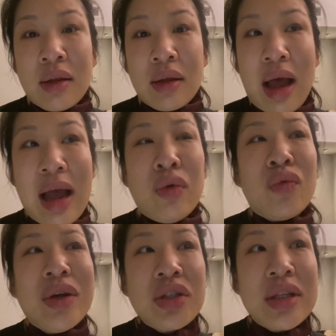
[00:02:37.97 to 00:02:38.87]

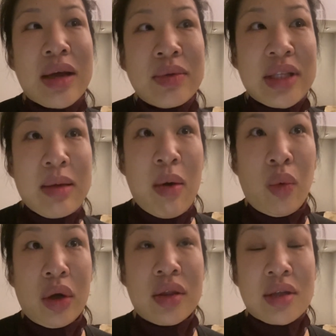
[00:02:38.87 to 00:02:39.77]
Originally I was thinking about
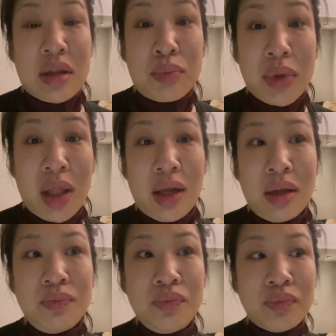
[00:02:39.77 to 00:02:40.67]
wearing this on the
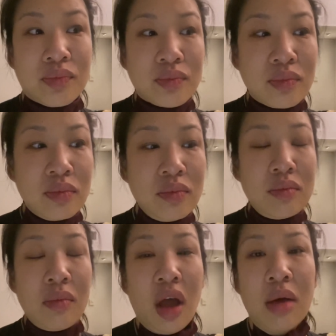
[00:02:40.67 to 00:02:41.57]
plane
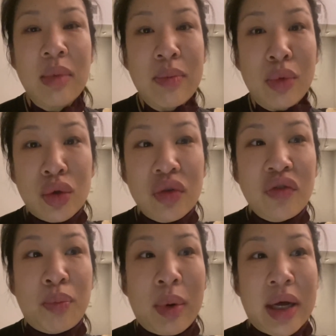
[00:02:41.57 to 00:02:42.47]
on my
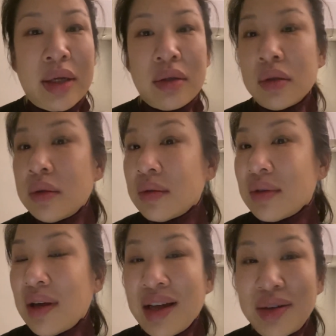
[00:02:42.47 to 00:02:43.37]
move, but
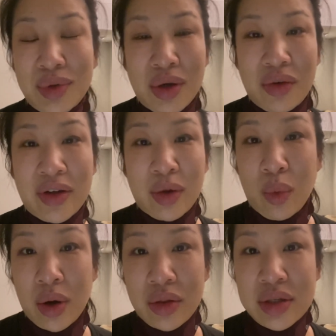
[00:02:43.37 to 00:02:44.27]
I don't know if I can
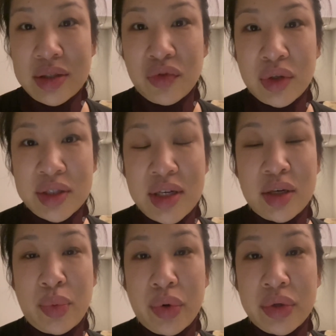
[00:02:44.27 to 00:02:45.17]
wear this for
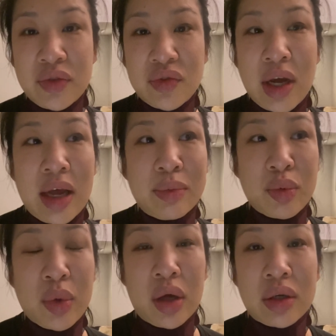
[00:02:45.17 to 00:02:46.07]
extended periods of time, to
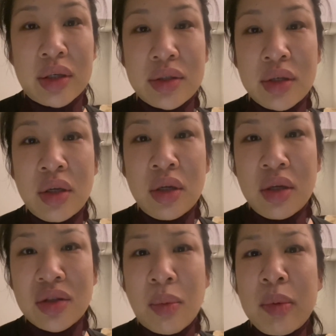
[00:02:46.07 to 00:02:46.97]
be honest.
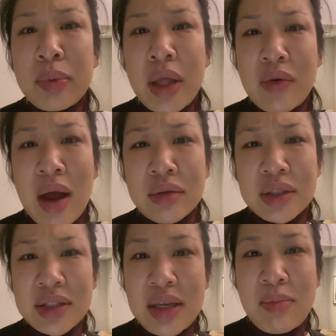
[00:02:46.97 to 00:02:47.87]
So I'm gonna play around
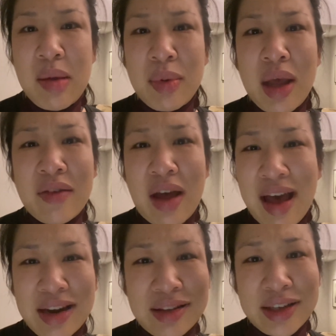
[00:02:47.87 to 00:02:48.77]
and see, maybe I
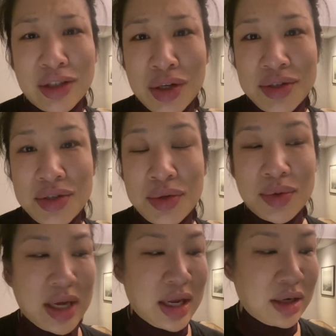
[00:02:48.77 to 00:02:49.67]
had it like adjusted too tight.